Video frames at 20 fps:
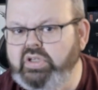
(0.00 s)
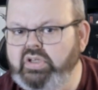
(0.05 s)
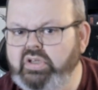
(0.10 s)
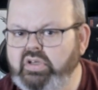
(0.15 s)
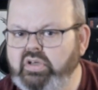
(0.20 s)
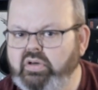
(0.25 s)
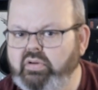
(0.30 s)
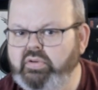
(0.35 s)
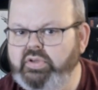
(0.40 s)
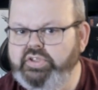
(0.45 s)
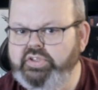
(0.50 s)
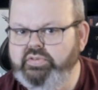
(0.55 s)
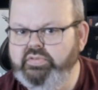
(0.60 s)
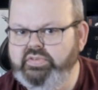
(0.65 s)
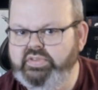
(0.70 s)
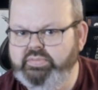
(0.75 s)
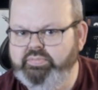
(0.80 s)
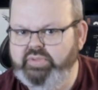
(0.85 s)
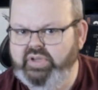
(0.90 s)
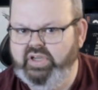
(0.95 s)
when you
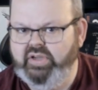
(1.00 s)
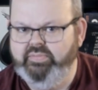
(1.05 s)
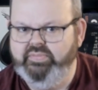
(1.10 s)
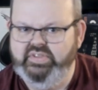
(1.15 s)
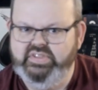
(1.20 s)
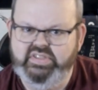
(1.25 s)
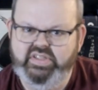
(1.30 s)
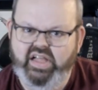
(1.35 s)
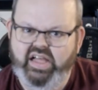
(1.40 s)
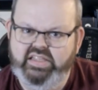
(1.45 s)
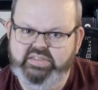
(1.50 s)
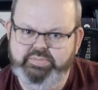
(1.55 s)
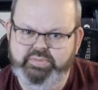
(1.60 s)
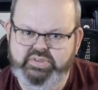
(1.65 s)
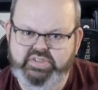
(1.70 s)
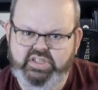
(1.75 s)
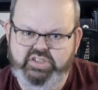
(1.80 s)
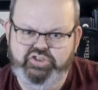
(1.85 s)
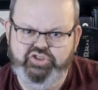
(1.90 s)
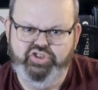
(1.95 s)
pick up this class
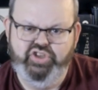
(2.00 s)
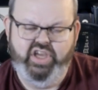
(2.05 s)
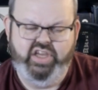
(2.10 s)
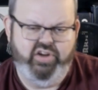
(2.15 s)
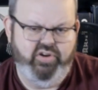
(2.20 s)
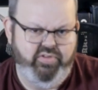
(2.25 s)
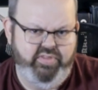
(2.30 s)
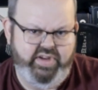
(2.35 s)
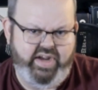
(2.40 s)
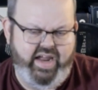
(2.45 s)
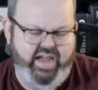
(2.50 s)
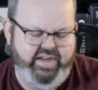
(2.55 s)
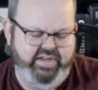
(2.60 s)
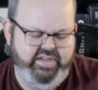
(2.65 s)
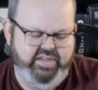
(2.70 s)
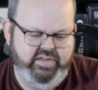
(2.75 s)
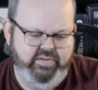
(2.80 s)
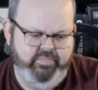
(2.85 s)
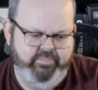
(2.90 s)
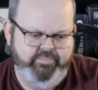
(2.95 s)
potentially. I know that I
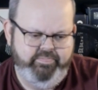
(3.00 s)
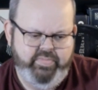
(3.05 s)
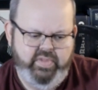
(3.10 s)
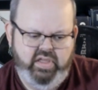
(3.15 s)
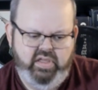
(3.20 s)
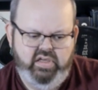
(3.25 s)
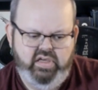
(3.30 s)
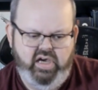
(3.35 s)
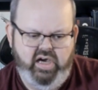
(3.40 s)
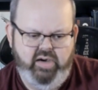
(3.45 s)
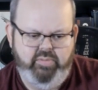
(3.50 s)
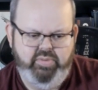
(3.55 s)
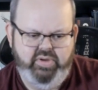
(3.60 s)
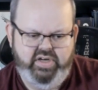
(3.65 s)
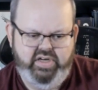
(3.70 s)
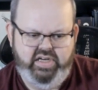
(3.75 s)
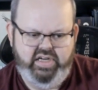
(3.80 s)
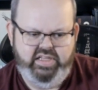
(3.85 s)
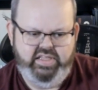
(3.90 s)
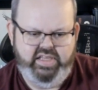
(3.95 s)
did. But
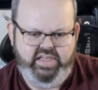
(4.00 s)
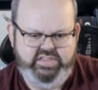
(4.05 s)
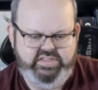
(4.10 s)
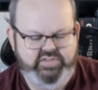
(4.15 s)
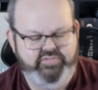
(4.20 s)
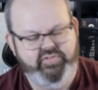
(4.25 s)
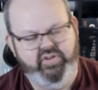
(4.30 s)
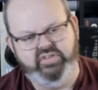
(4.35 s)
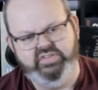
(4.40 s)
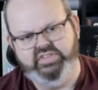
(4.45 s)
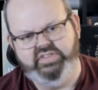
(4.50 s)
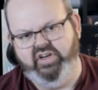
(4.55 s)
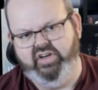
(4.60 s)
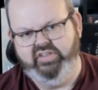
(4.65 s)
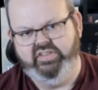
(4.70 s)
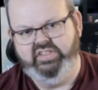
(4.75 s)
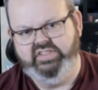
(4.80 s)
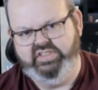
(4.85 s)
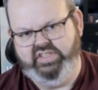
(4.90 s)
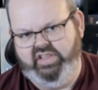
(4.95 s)
in any case, if I was
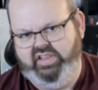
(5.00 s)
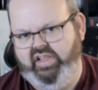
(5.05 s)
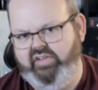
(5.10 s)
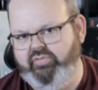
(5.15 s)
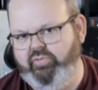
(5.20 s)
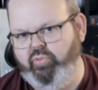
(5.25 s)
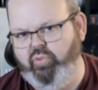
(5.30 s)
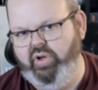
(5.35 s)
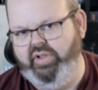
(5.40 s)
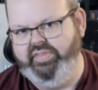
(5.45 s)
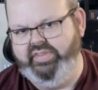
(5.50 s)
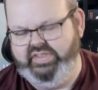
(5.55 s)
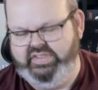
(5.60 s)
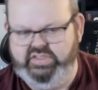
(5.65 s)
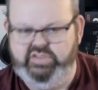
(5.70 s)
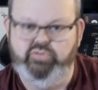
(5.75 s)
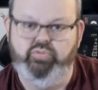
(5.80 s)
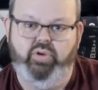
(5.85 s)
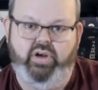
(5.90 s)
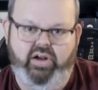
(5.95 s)
starting this at level 1,
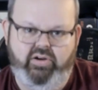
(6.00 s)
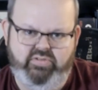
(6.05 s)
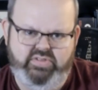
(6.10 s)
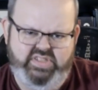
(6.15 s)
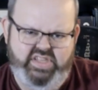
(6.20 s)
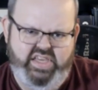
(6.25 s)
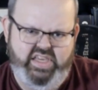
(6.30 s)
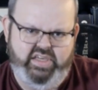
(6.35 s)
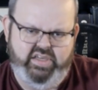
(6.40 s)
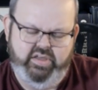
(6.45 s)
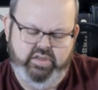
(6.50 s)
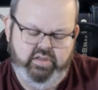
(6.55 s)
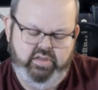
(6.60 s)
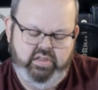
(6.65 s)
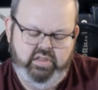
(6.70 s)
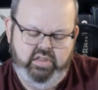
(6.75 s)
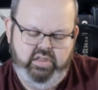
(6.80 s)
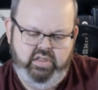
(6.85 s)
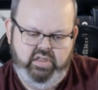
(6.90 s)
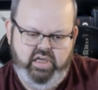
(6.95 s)
this is what I would take.
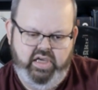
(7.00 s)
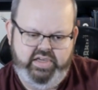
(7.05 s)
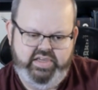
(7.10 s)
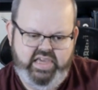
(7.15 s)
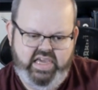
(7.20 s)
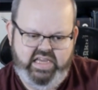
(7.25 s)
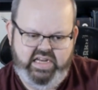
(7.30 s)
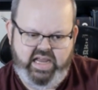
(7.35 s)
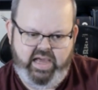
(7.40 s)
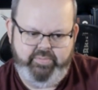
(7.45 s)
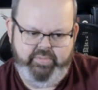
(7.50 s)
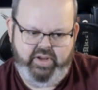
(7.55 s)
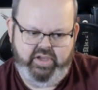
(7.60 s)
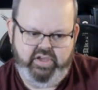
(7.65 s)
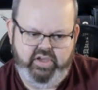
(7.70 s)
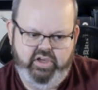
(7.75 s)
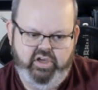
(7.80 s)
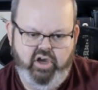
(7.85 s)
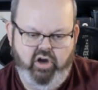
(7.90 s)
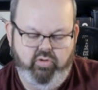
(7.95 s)
Again, I'm not
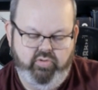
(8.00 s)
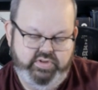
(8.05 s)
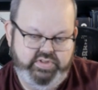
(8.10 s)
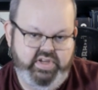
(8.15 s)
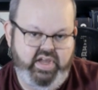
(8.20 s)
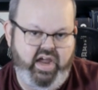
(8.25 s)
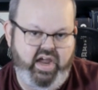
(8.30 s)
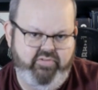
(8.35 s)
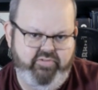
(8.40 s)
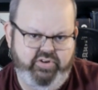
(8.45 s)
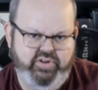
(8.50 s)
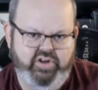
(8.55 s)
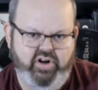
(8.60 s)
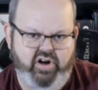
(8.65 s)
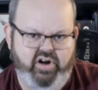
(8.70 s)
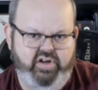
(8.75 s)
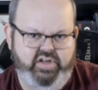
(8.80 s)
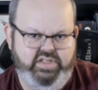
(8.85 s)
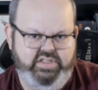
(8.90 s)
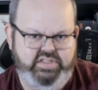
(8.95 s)
going to go into every
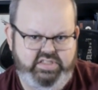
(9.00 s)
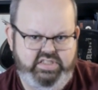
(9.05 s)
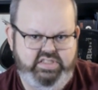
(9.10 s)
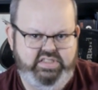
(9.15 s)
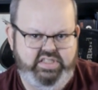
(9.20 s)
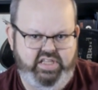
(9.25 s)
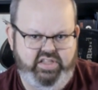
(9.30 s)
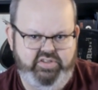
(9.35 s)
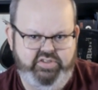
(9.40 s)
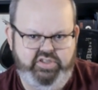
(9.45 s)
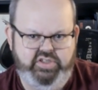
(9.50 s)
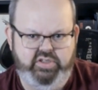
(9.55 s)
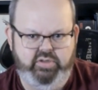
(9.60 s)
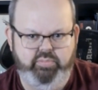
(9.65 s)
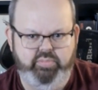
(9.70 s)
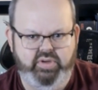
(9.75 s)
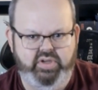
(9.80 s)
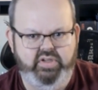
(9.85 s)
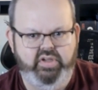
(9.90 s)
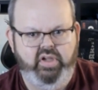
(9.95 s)
card in detail
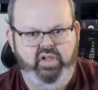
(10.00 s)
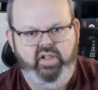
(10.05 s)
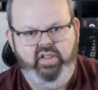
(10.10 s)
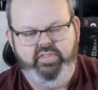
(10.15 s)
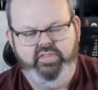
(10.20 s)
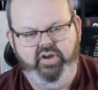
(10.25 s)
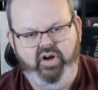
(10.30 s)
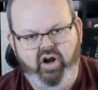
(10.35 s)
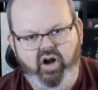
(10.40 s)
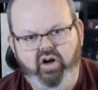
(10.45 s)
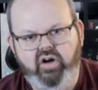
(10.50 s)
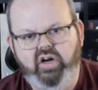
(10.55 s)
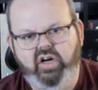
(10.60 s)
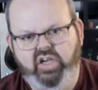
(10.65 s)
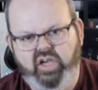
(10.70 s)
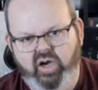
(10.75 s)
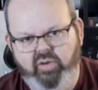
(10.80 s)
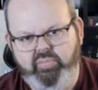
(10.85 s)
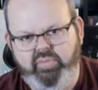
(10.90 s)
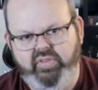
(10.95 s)
here, but there are a
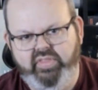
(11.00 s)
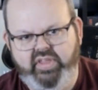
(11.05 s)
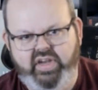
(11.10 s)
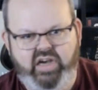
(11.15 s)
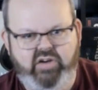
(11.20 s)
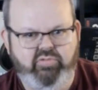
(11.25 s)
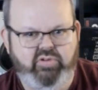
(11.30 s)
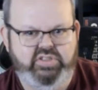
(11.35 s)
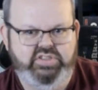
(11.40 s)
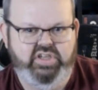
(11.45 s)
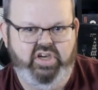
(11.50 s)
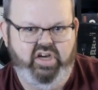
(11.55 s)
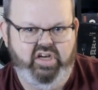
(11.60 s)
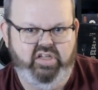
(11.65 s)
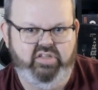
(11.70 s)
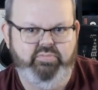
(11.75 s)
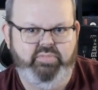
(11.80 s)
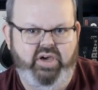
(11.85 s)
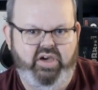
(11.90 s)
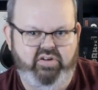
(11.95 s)
couple that I want to
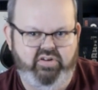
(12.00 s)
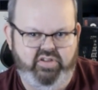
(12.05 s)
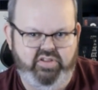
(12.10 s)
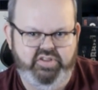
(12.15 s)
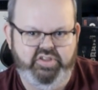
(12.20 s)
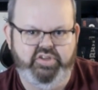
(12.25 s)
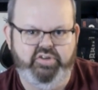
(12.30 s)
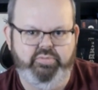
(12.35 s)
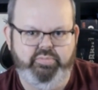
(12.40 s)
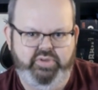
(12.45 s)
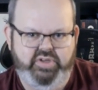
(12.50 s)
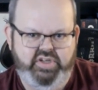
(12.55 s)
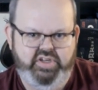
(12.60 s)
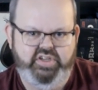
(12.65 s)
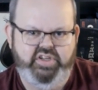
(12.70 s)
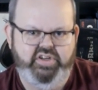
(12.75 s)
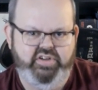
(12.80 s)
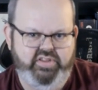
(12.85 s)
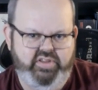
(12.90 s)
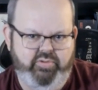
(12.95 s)
talk about a little bit in
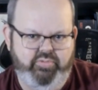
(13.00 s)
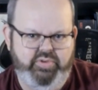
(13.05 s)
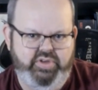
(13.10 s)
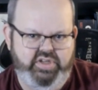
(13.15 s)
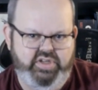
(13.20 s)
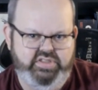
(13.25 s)
here that we didn't